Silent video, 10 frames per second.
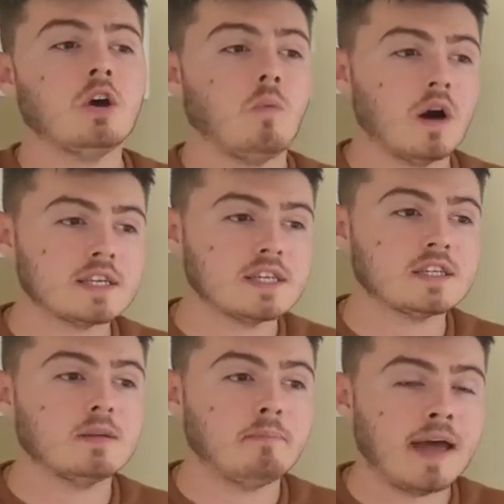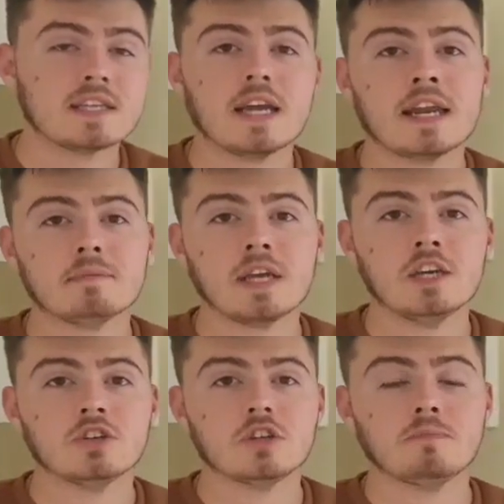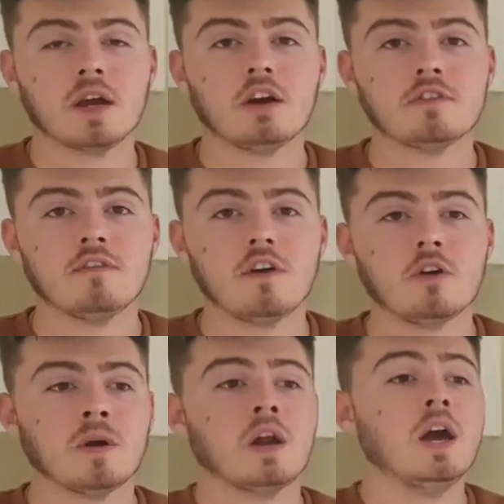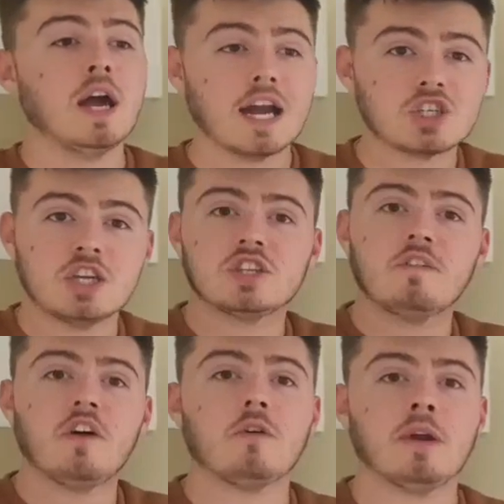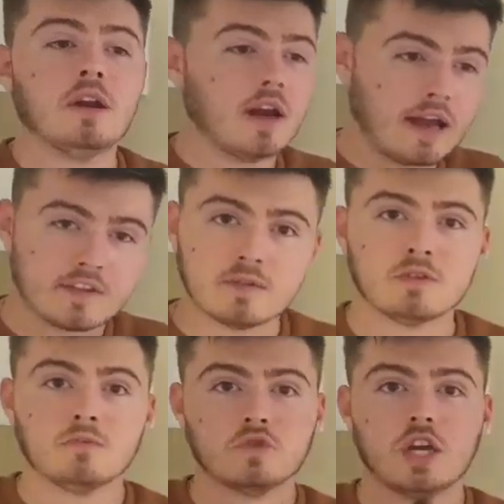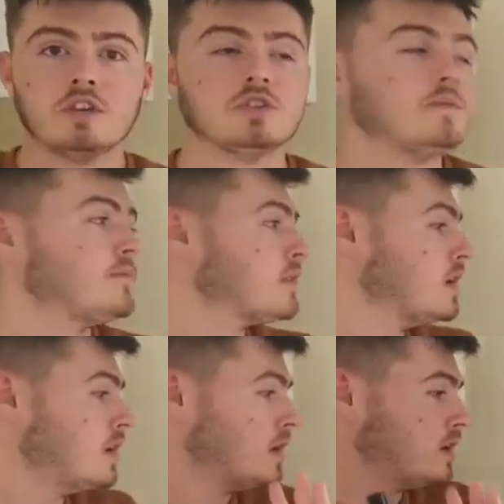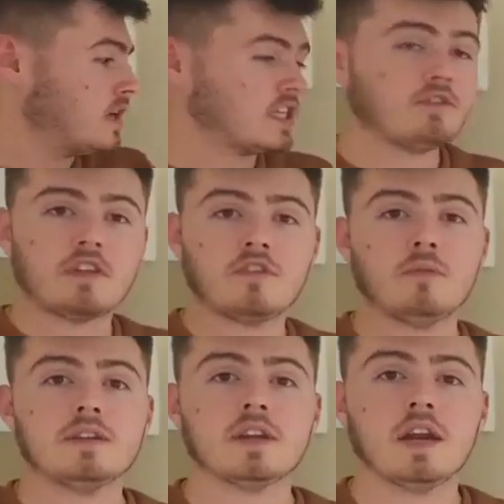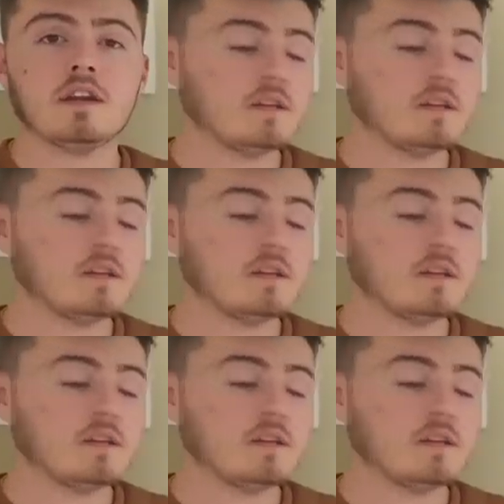Why is this the best adaptation to my current environment? And change the environment and the symptom will change. That's everything for me today.